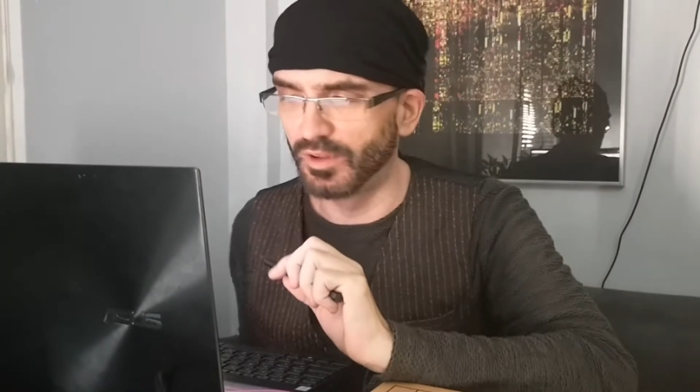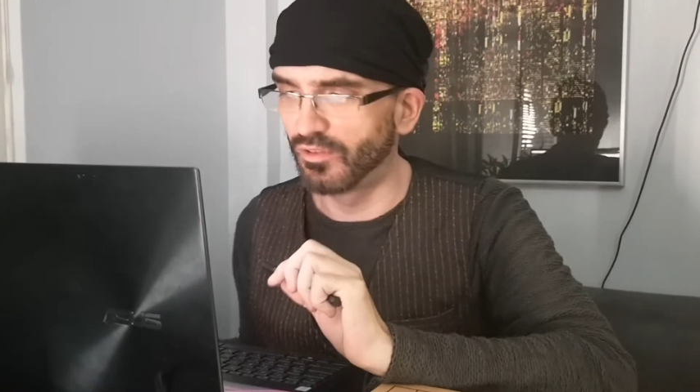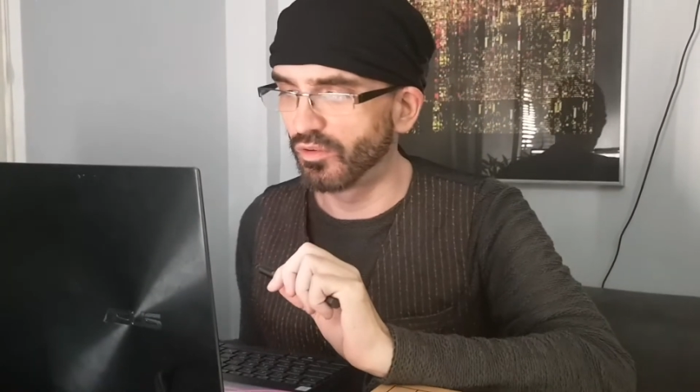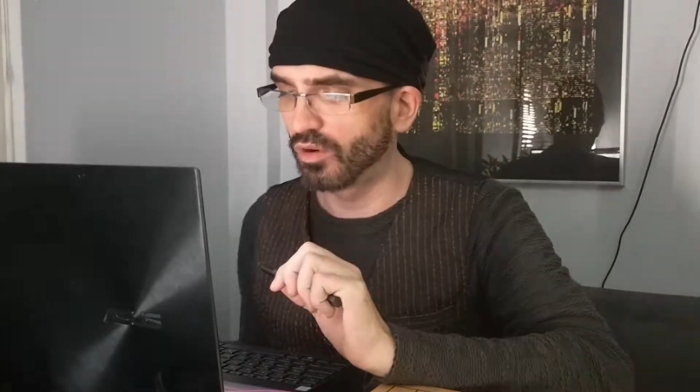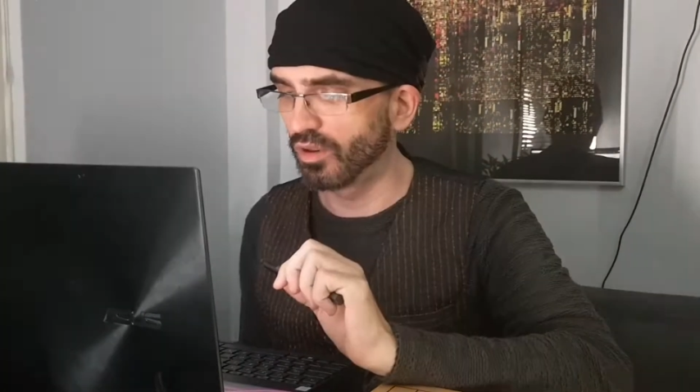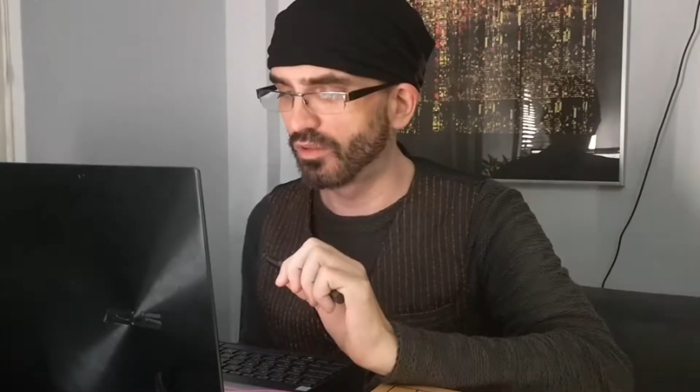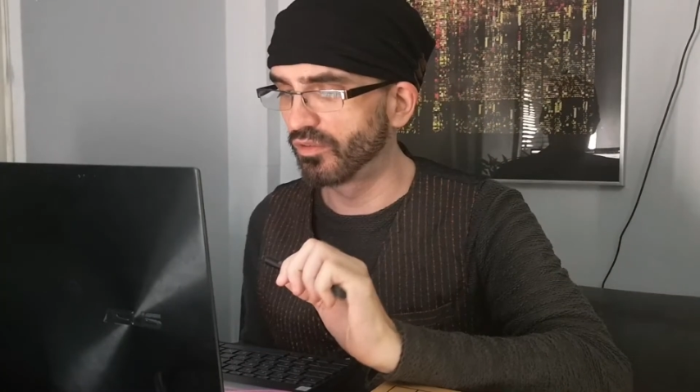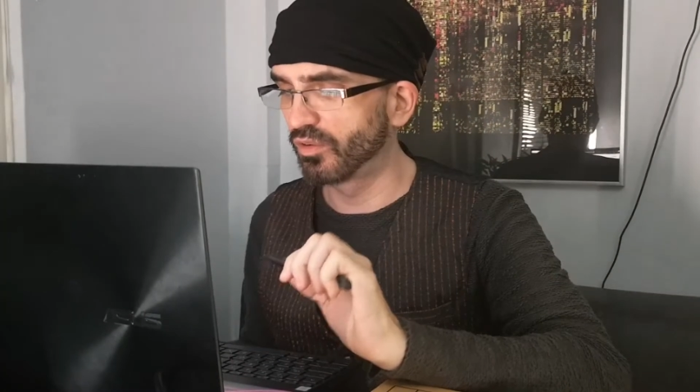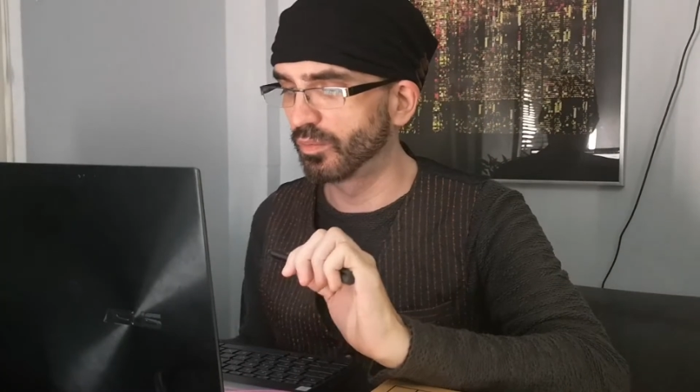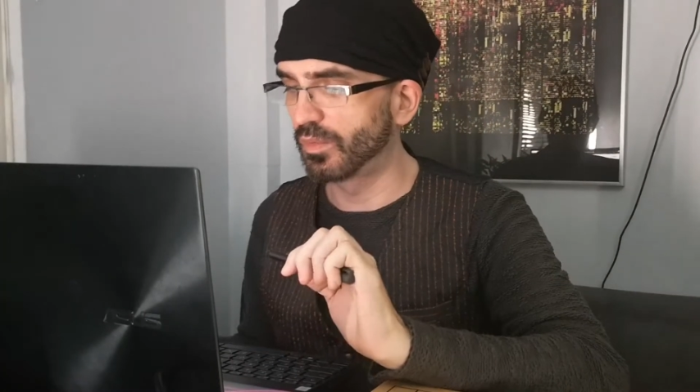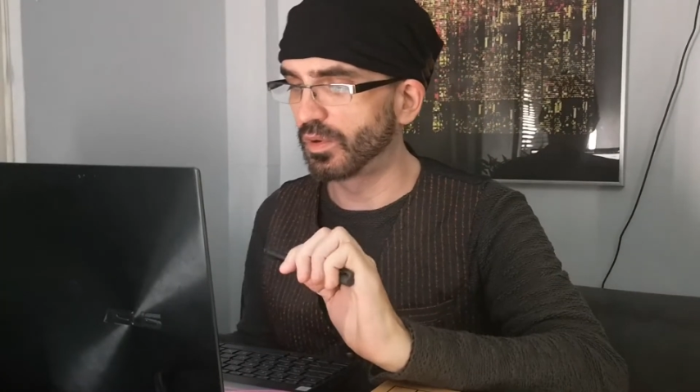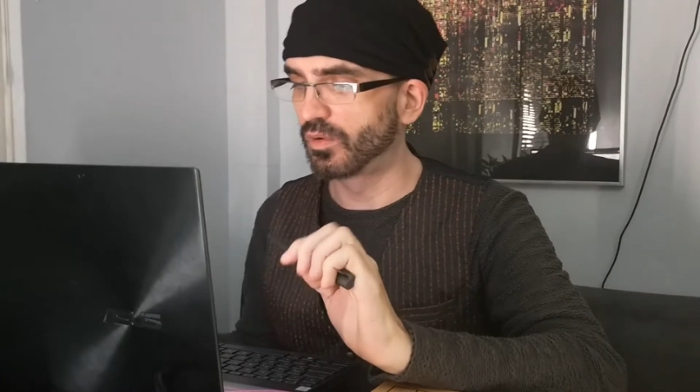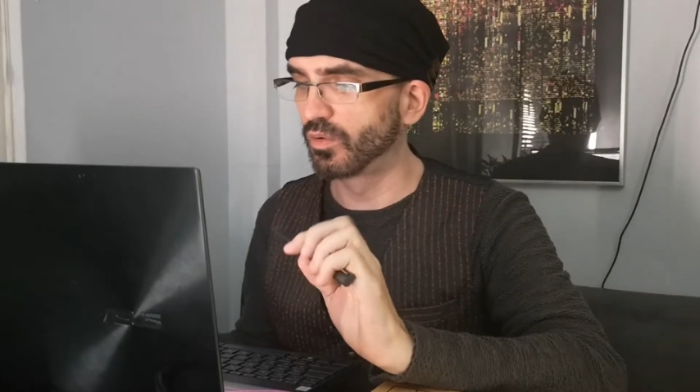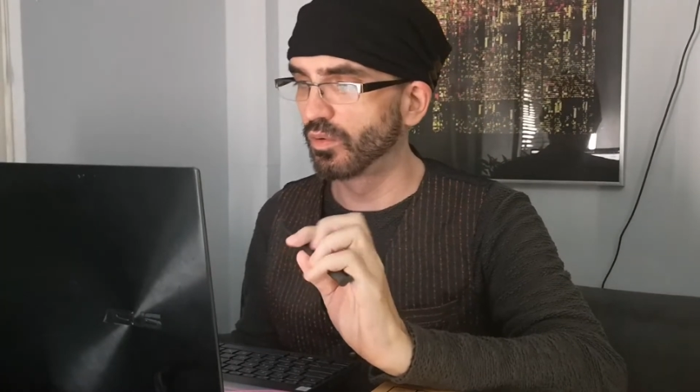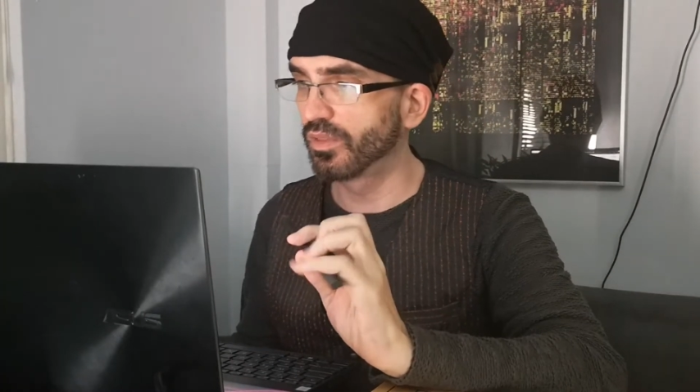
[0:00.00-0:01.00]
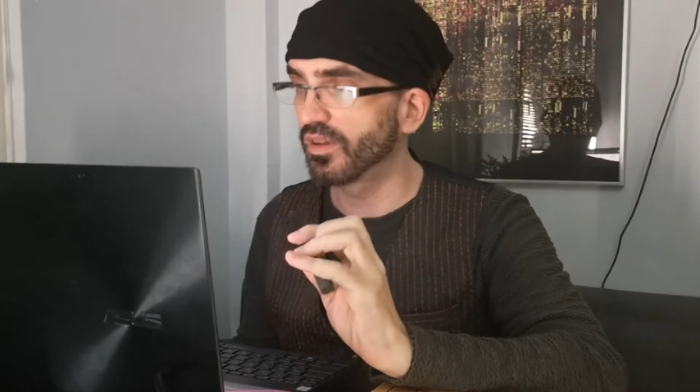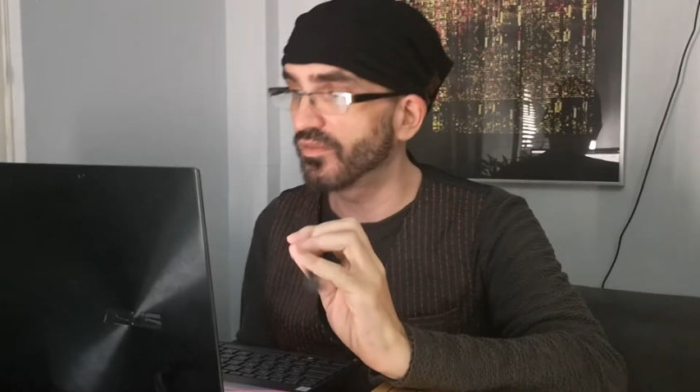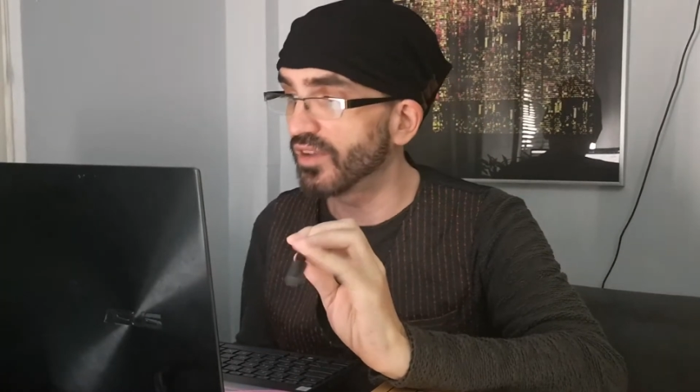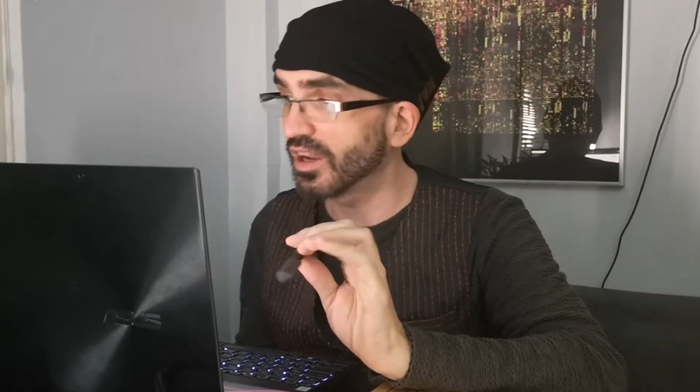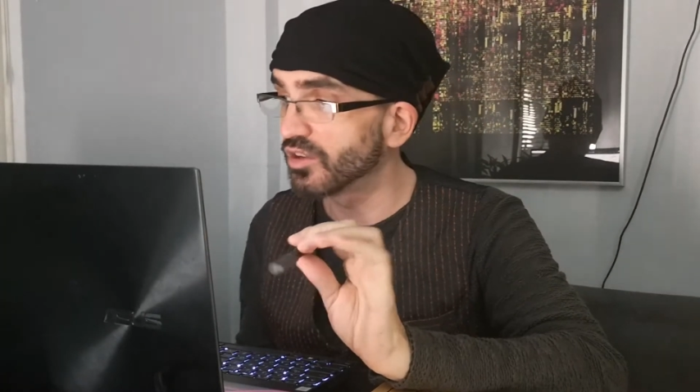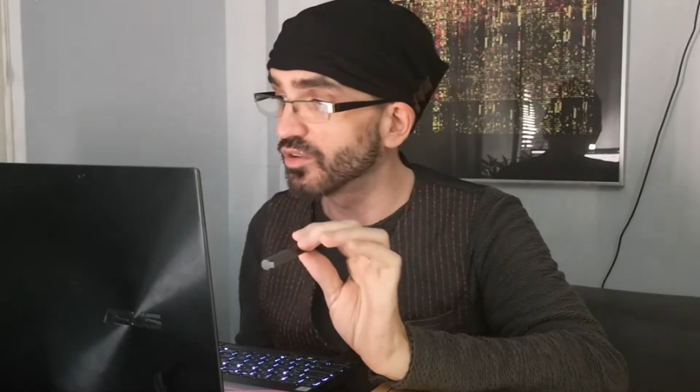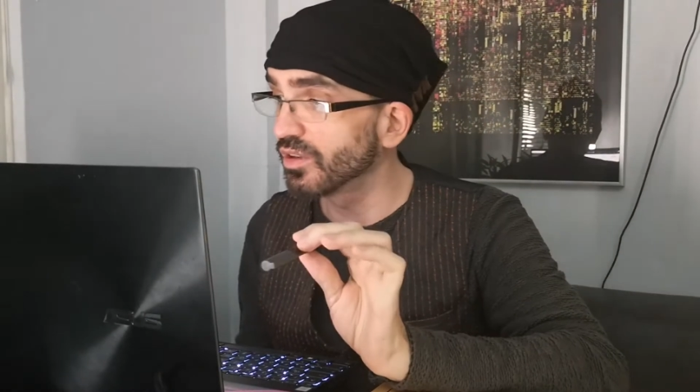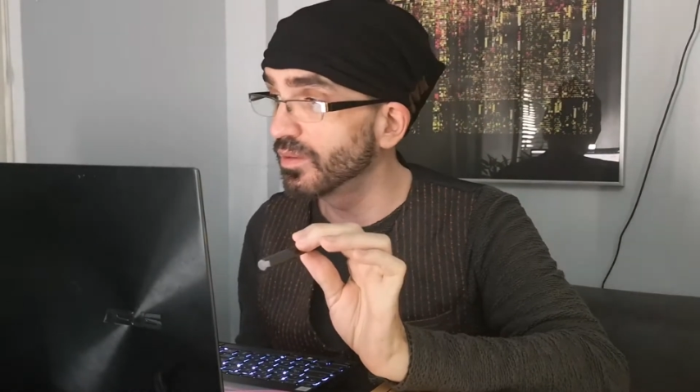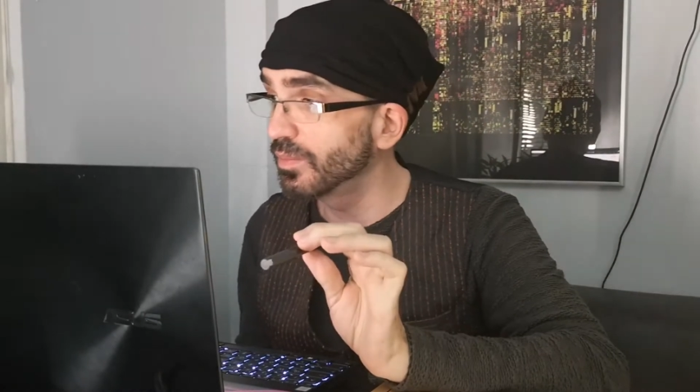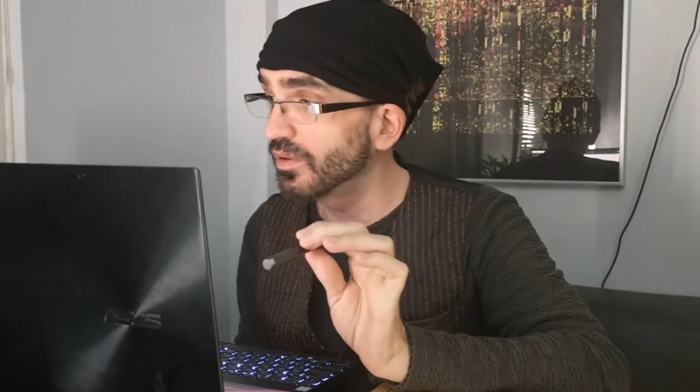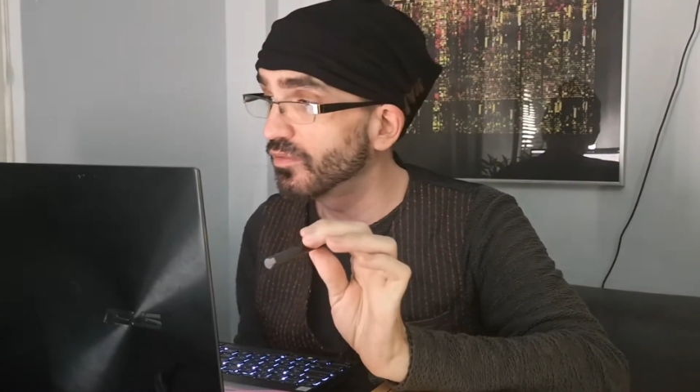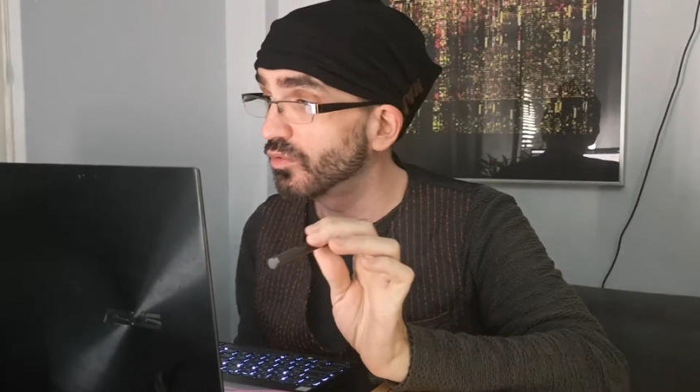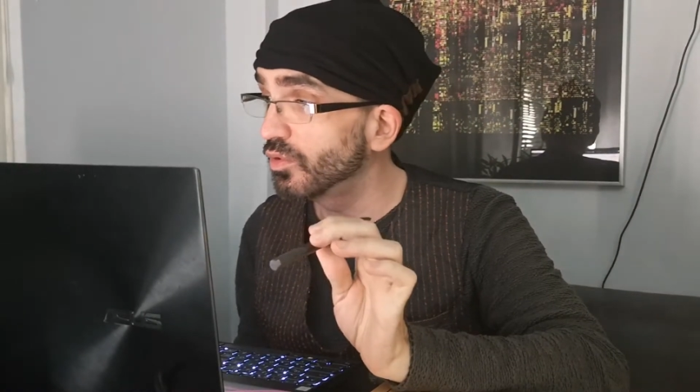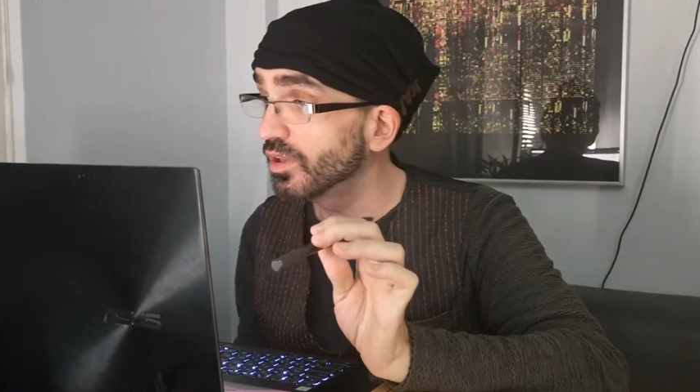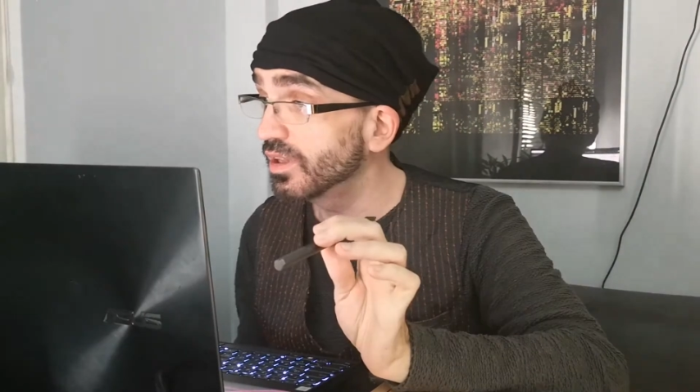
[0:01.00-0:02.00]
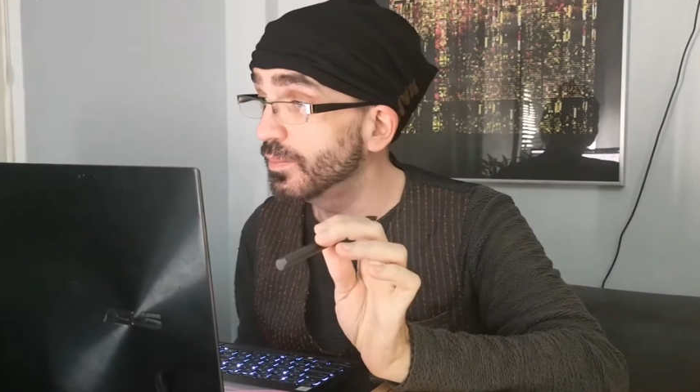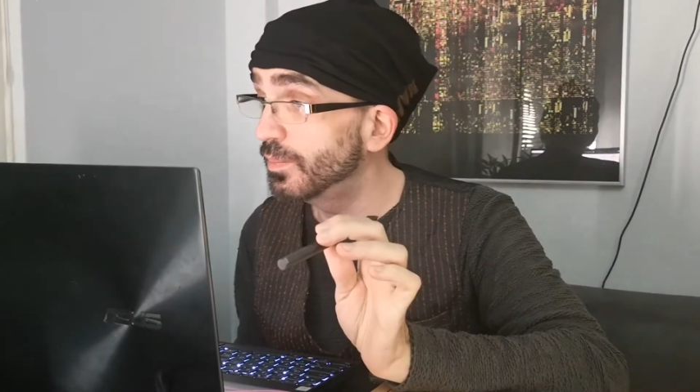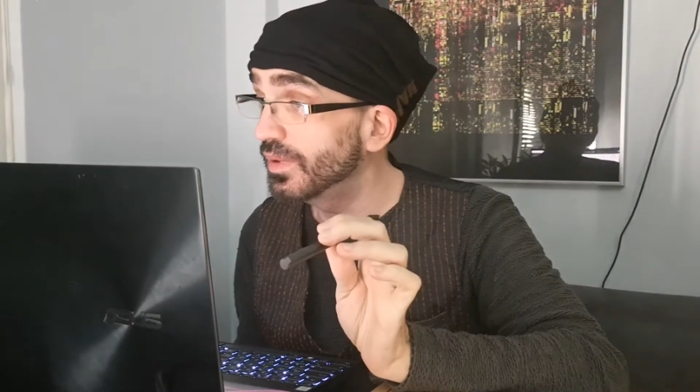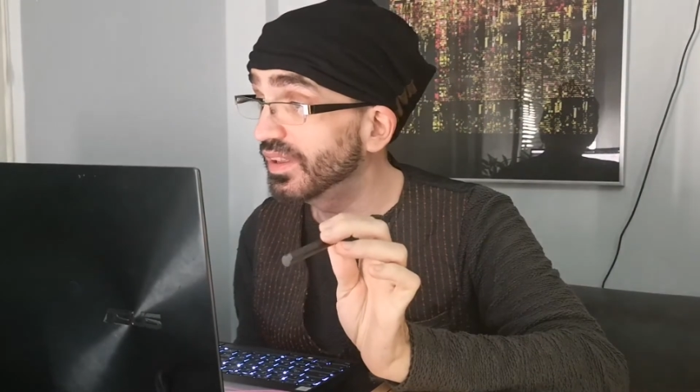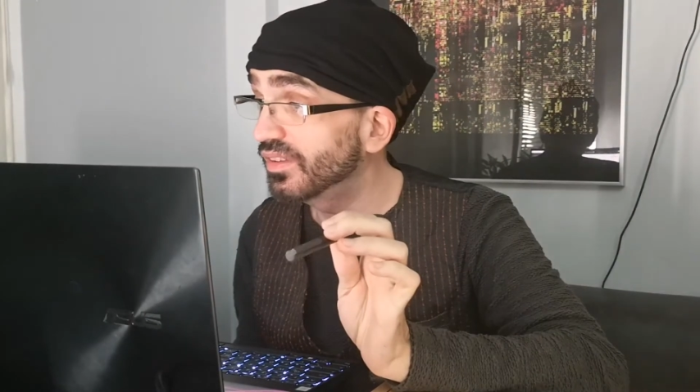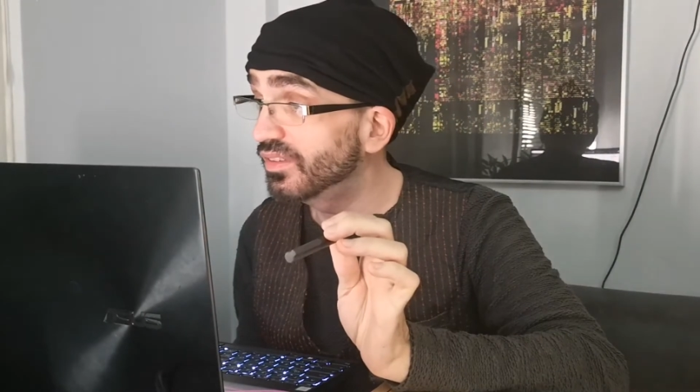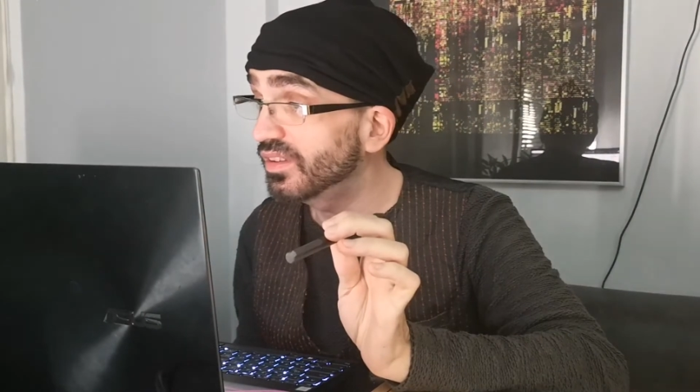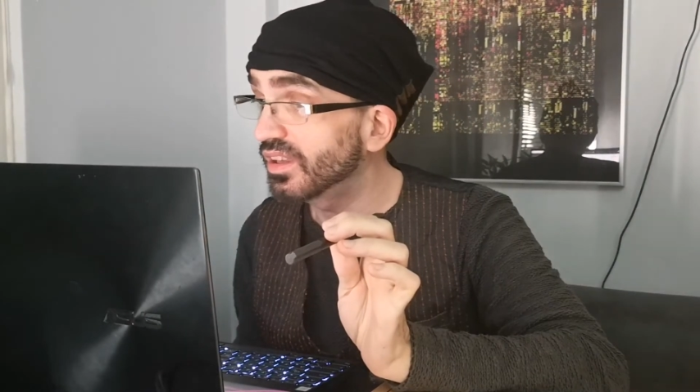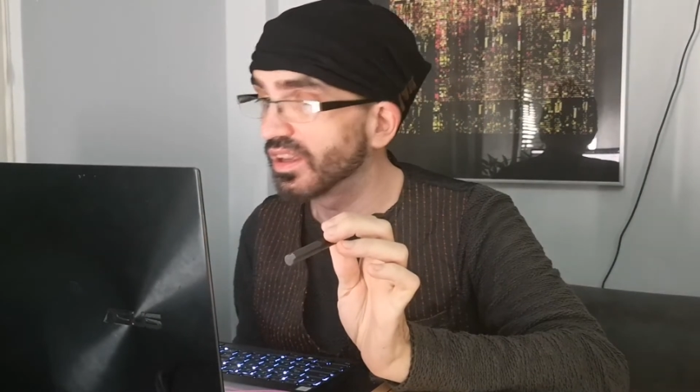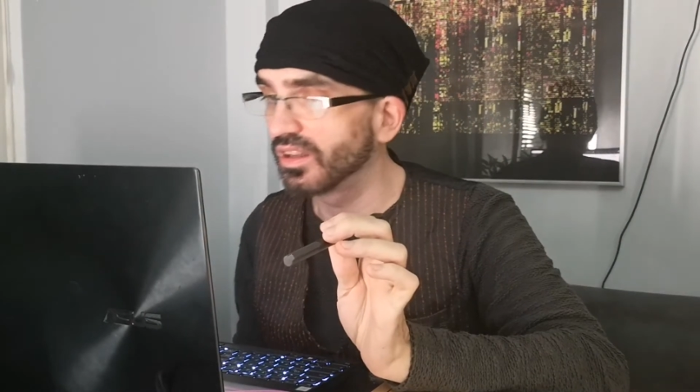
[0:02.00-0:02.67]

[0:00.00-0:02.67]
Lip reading: further from the truth. I've actually been really busy,